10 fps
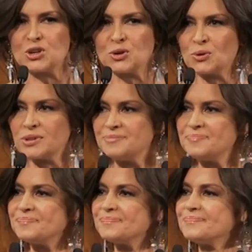you.
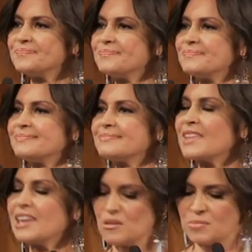
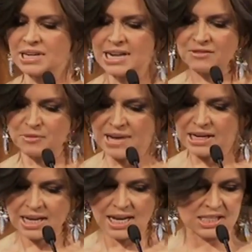But enough
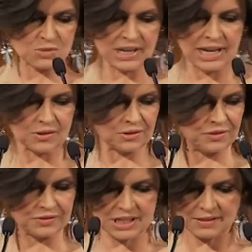about Carl's
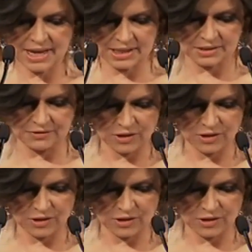150,000